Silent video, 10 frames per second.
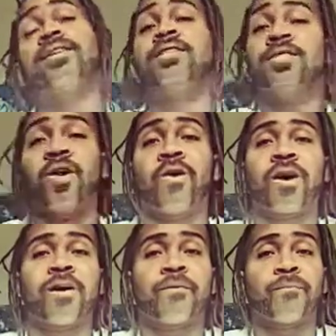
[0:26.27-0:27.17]

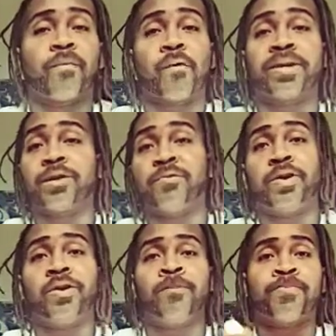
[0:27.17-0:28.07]
So before we get to
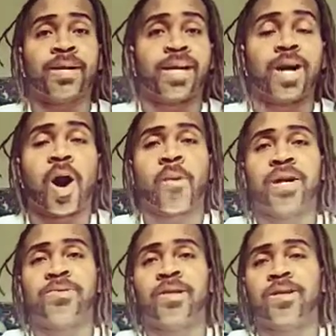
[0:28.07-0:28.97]
review, like
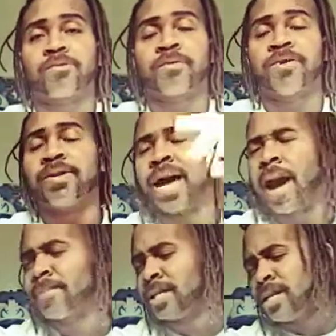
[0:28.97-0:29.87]
always, we do a little review
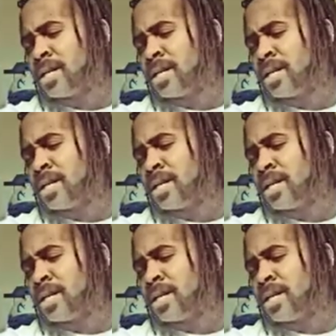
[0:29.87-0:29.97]
caps.